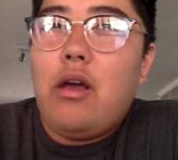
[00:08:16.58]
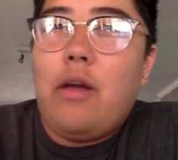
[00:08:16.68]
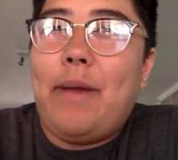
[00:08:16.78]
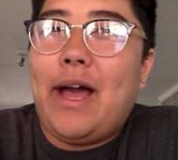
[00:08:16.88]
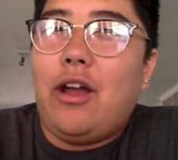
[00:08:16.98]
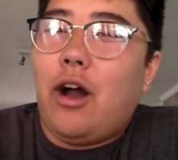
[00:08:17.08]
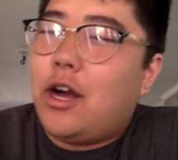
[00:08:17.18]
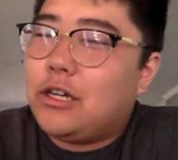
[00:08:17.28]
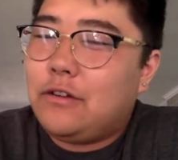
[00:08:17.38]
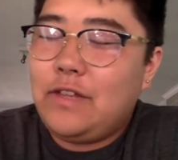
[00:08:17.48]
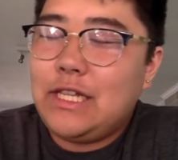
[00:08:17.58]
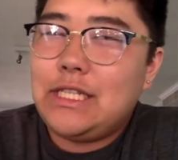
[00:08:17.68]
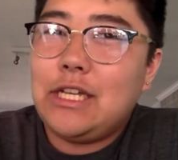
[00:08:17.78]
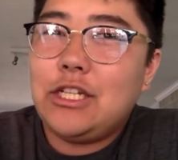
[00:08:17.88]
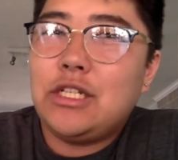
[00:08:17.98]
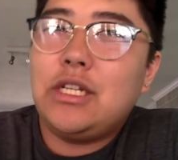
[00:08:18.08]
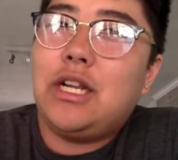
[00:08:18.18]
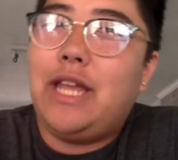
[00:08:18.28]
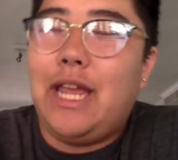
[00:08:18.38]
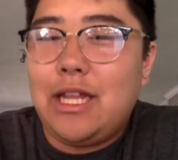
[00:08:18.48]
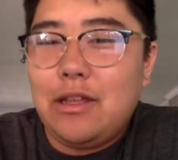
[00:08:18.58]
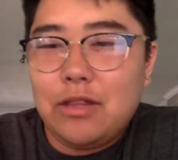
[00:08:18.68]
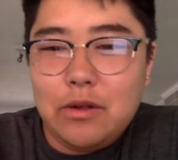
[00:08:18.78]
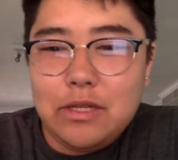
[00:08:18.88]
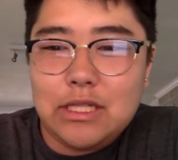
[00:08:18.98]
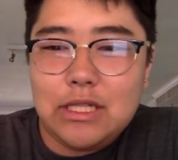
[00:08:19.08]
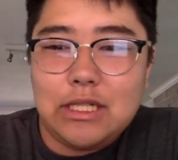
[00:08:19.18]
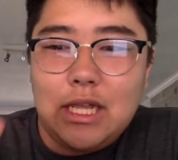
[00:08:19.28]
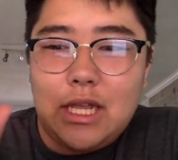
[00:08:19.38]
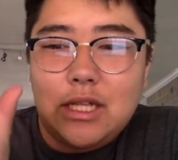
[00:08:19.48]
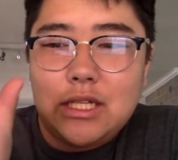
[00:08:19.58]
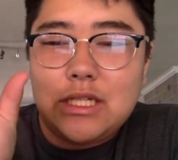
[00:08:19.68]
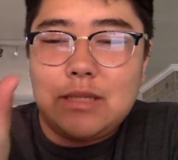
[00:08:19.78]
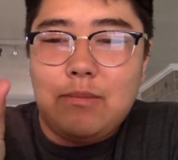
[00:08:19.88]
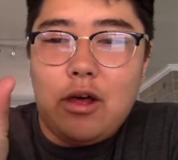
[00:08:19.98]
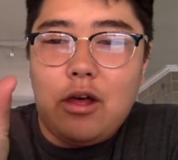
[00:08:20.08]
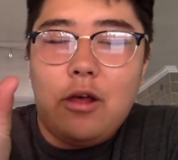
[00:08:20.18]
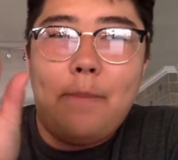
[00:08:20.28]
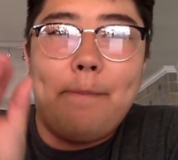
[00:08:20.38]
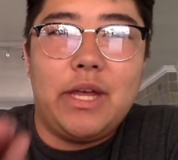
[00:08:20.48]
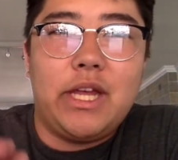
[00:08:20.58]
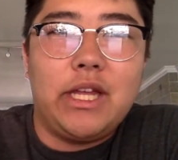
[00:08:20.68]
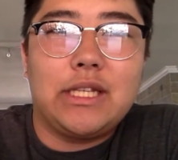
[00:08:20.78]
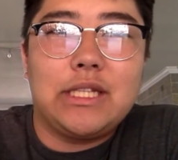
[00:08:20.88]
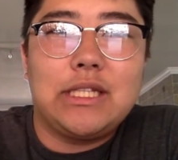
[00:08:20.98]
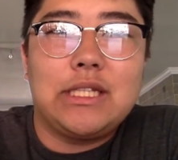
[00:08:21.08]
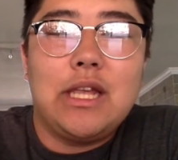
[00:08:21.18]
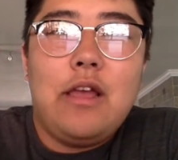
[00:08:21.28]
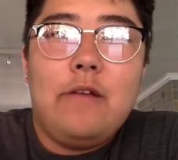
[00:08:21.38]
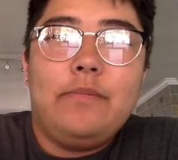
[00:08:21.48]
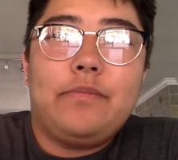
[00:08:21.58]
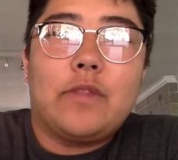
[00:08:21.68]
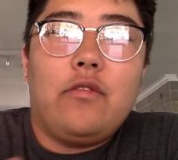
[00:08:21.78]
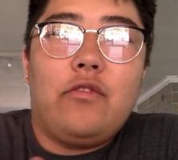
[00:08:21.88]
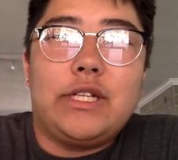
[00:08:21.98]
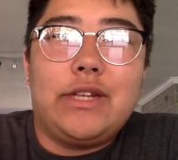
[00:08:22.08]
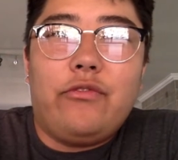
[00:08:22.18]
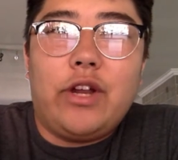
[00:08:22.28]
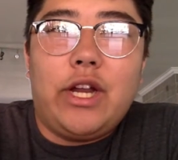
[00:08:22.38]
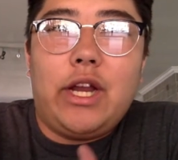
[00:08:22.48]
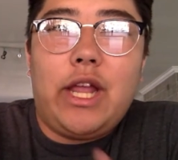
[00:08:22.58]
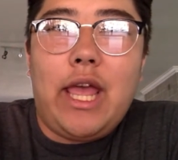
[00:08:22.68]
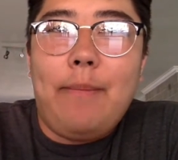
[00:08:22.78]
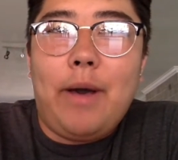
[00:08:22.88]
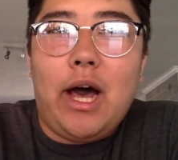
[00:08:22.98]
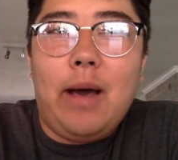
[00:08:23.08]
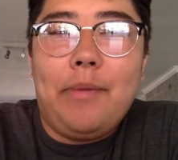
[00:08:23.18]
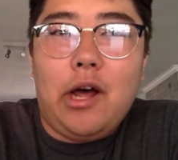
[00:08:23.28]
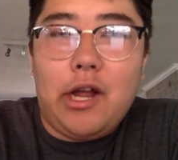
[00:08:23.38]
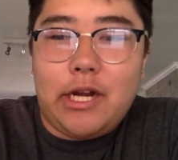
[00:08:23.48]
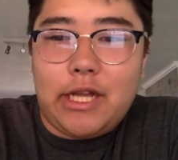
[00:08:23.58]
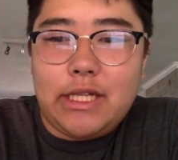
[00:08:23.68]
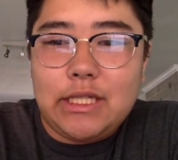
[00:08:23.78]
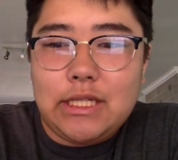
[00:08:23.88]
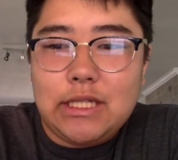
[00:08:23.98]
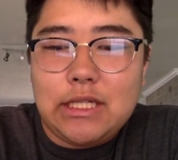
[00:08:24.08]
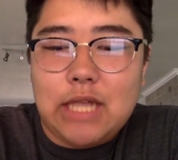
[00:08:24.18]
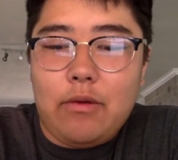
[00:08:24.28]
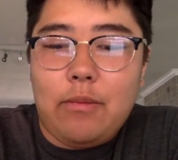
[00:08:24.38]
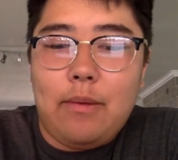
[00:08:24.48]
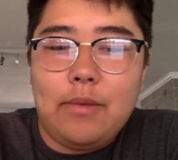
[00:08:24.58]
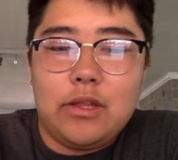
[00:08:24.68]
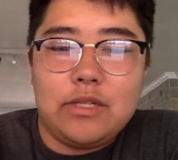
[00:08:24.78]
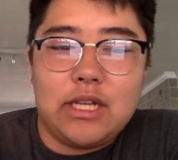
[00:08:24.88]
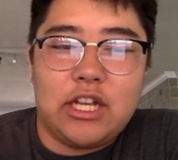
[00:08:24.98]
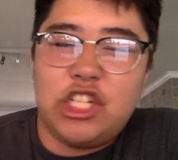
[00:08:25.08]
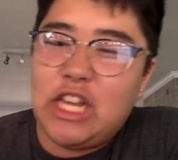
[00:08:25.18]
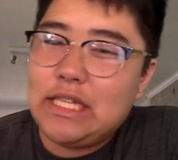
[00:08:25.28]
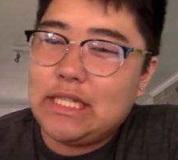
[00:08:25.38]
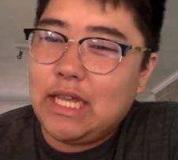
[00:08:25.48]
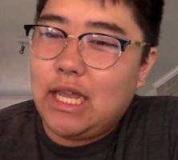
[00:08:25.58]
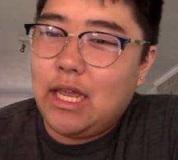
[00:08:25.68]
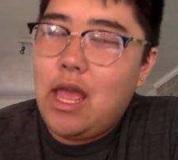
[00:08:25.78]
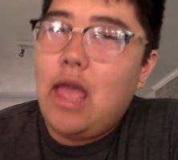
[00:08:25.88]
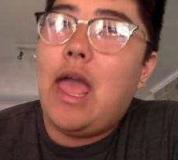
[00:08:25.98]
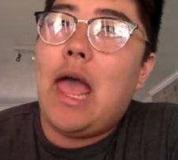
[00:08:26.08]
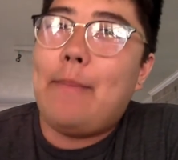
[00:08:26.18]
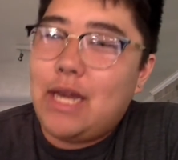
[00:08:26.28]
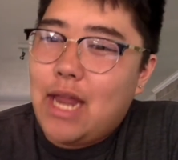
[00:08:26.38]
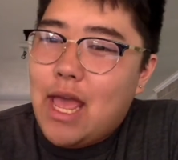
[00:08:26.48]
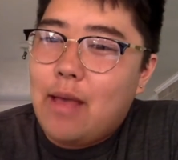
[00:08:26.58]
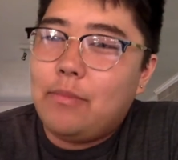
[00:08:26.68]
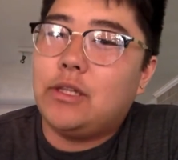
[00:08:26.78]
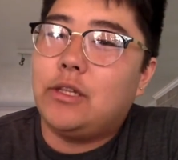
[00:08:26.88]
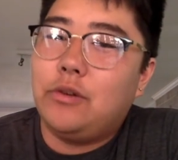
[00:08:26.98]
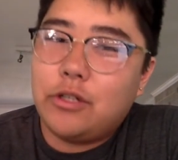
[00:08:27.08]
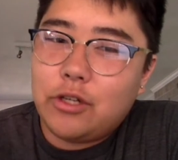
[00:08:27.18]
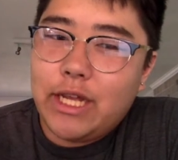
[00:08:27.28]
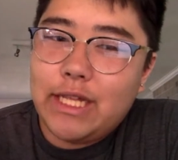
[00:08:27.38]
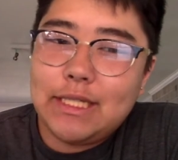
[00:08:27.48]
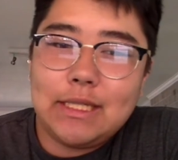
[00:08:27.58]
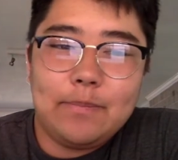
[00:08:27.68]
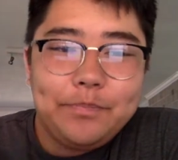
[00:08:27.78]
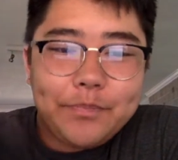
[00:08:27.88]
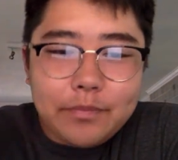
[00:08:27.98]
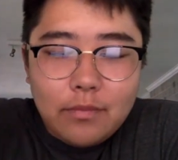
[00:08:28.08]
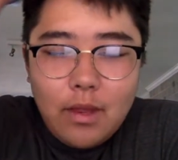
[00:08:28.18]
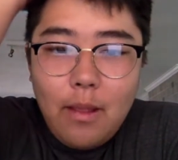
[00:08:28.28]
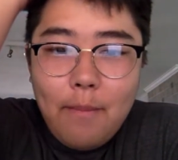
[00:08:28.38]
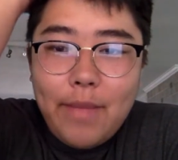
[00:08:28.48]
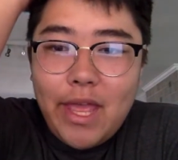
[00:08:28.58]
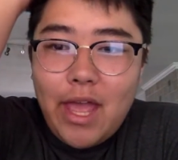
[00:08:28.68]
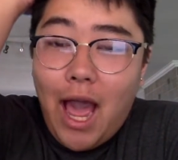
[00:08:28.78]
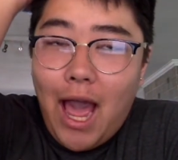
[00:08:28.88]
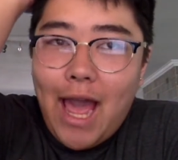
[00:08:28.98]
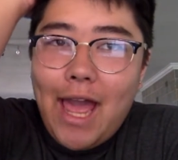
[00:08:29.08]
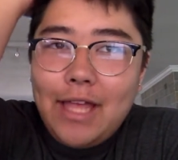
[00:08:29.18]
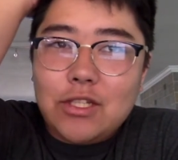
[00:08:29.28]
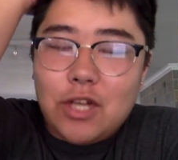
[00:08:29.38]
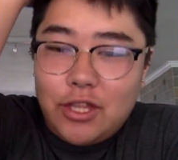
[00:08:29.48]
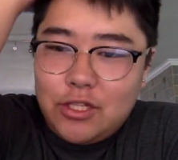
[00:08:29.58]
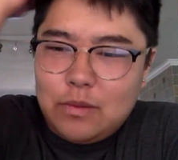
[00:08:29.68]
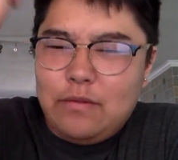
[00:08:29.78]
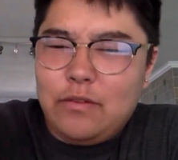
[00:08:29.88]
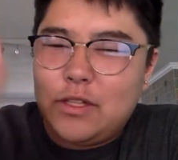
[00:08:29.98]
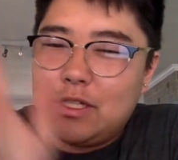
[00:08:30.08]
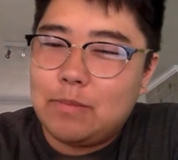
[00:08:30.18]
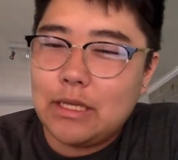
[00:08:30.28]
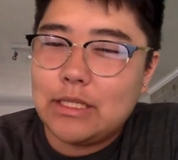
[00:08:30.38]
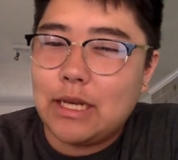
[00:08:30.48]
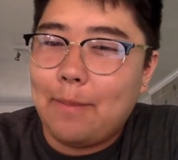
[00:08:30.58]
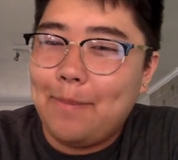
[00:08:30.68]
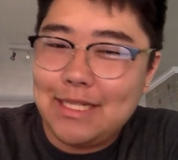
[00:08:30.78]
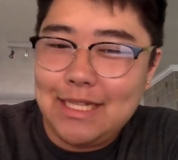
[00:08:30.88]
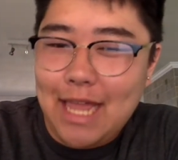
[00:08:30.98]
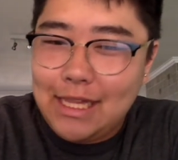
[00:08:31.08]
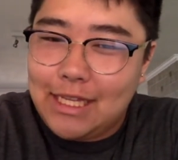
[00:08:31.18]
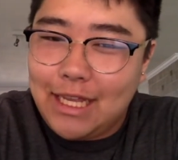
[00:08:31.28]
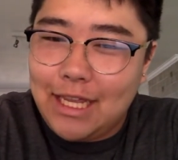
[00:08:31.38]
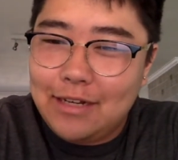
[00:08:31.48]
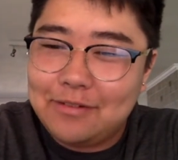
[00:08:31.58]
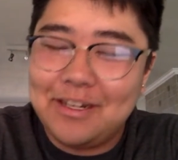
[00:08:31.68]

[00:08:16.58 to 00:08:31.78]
biography section, and in it there was these like small books for different hip hop artists. I remember there was like a Jay-Z, Eminem, Ludacris, but I saw this one for this person named Missy Elliott.